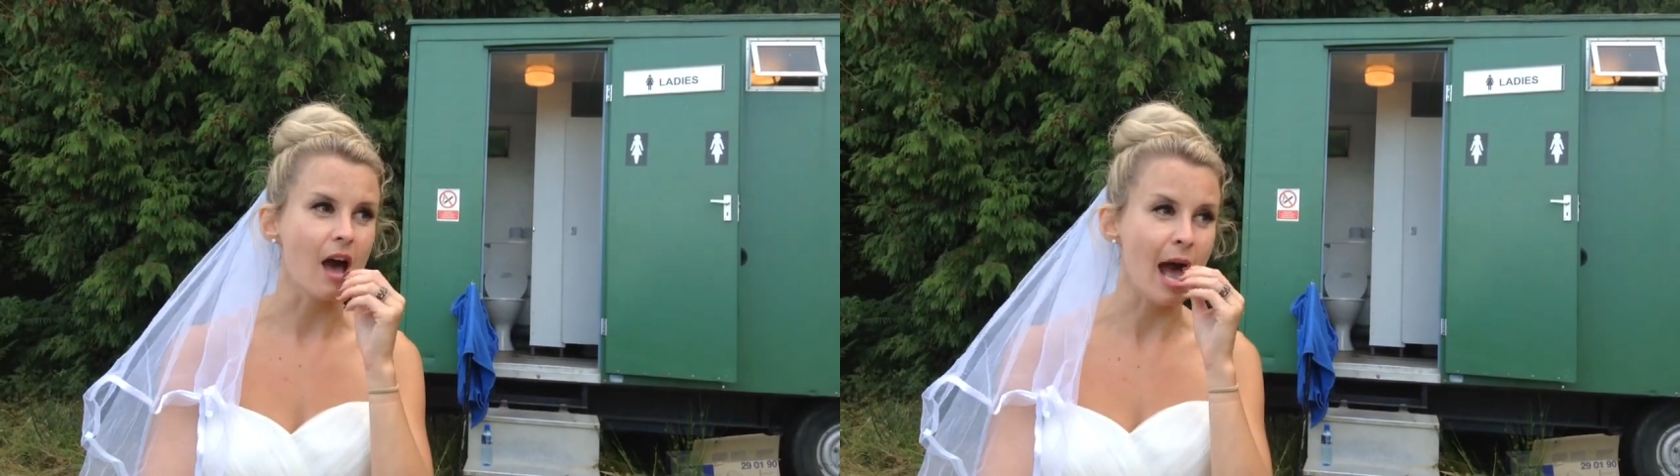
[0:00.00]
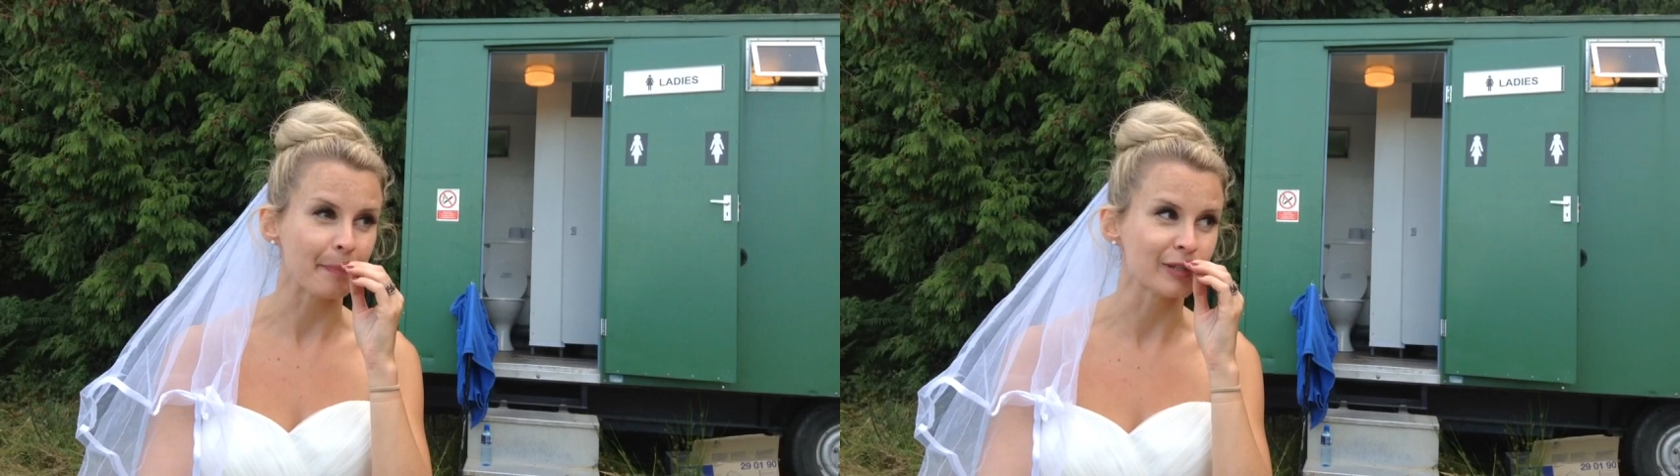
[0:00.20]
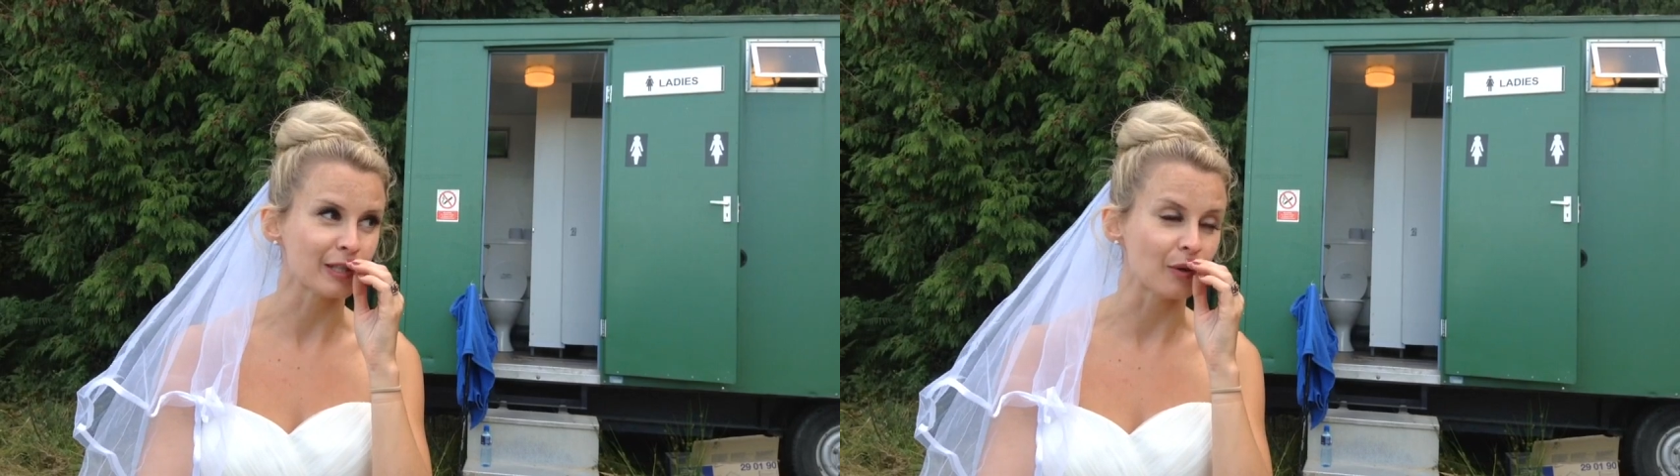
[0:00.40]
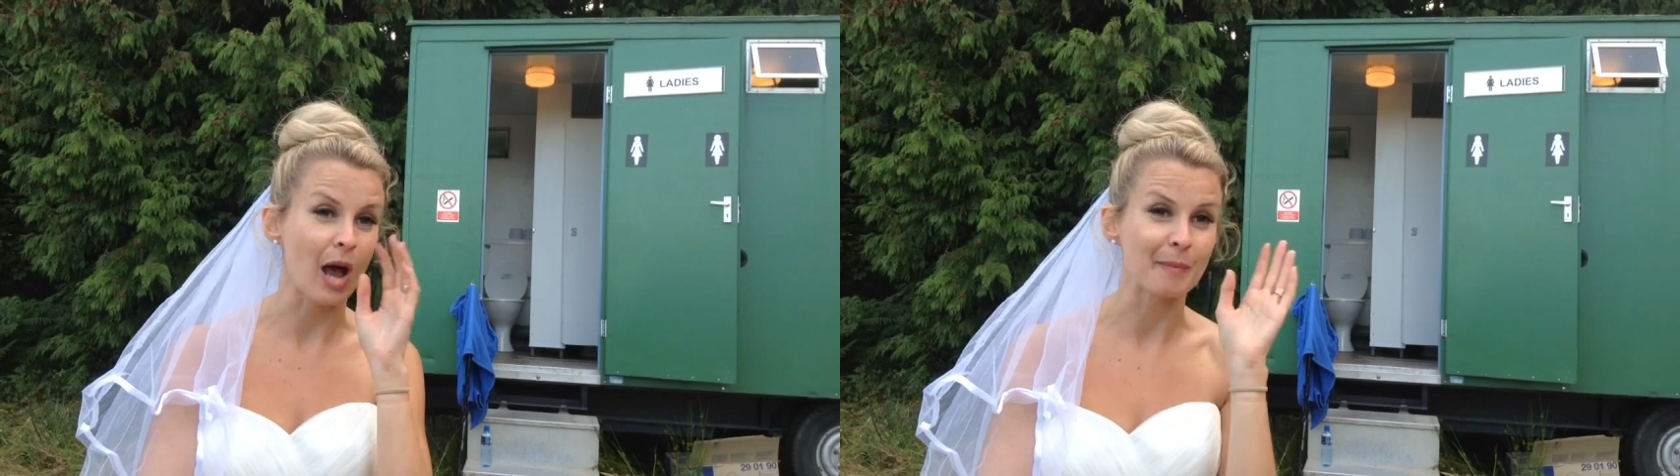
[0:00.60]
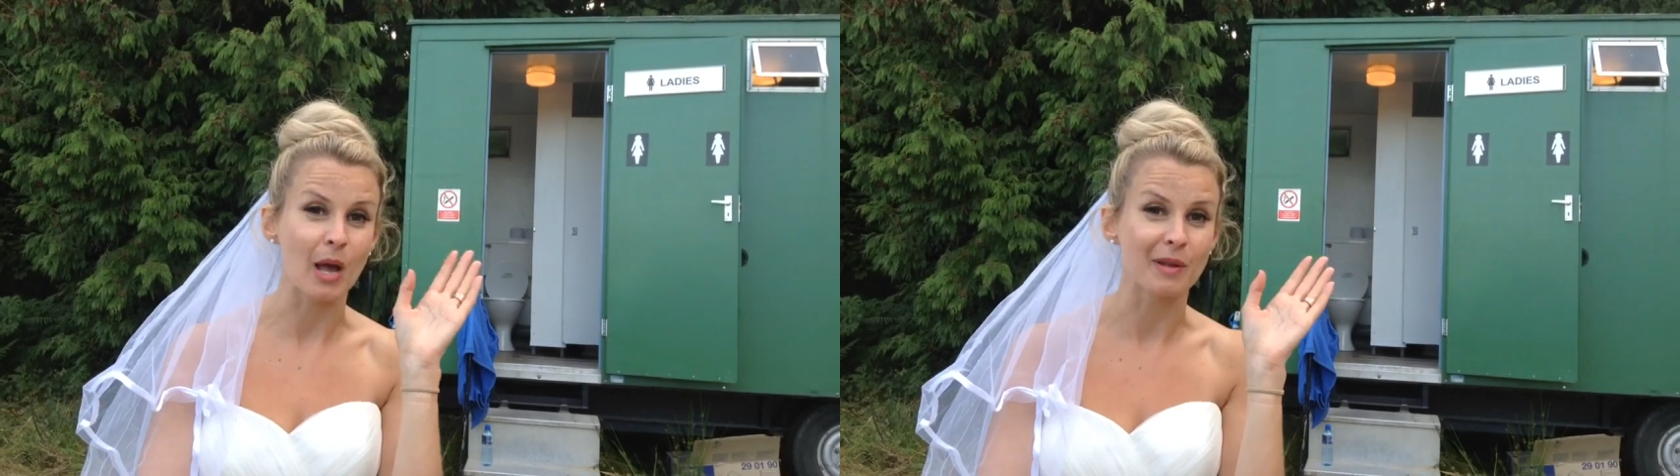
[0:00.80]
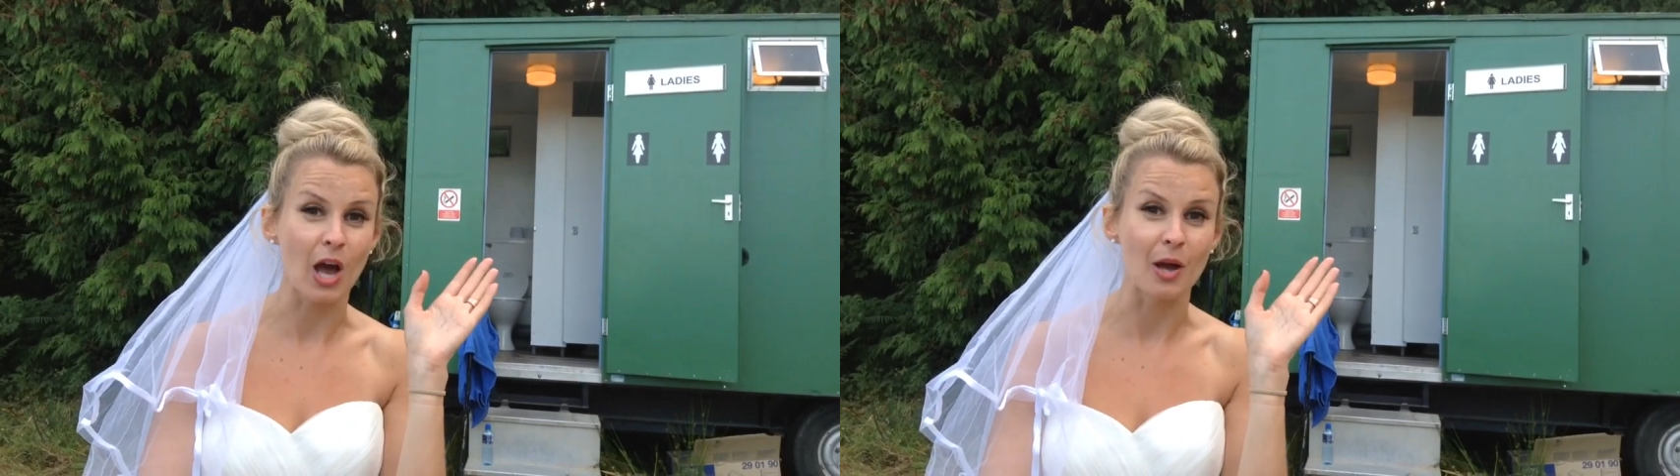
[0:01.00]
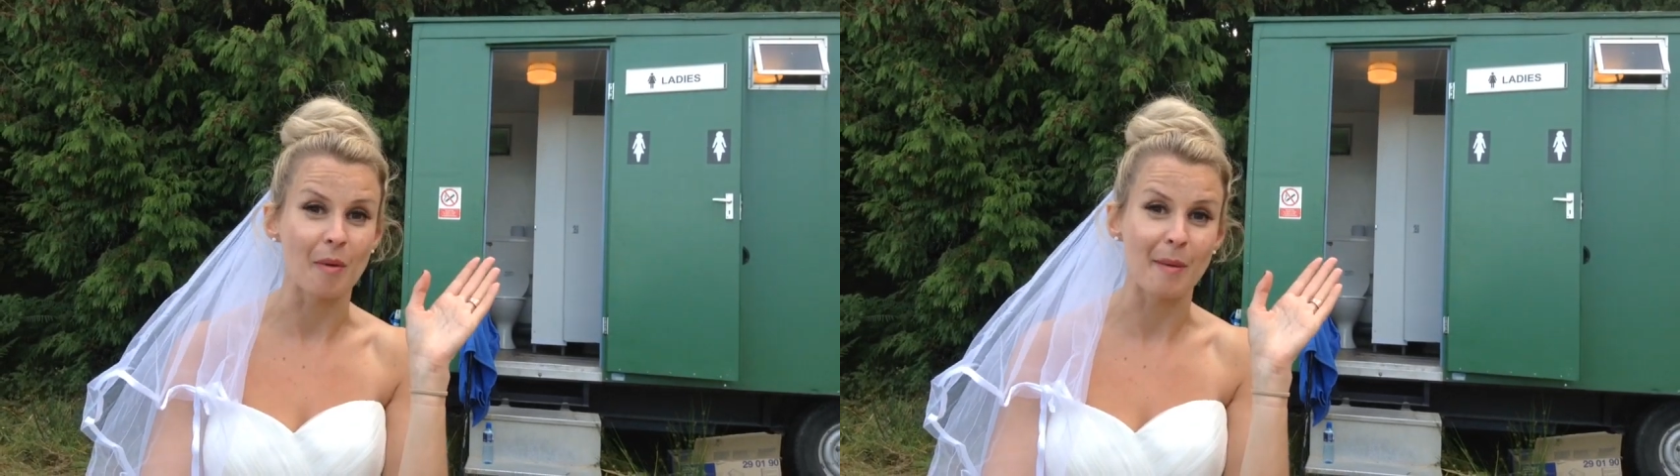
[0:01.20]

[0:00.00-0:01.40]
Absolutely, I'm going home,